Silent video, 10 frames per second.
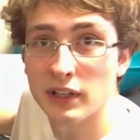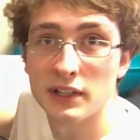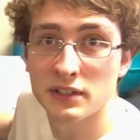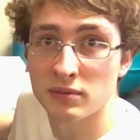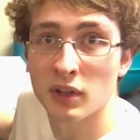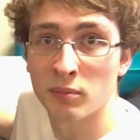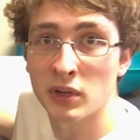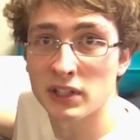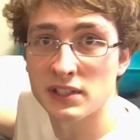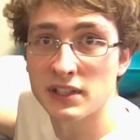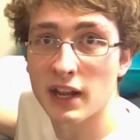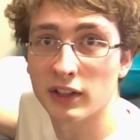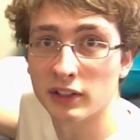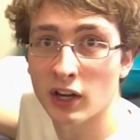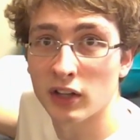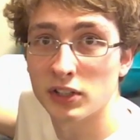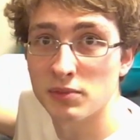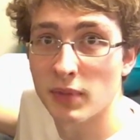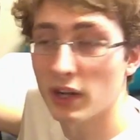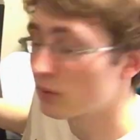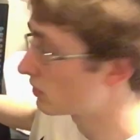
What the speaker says: is a pretty standard college model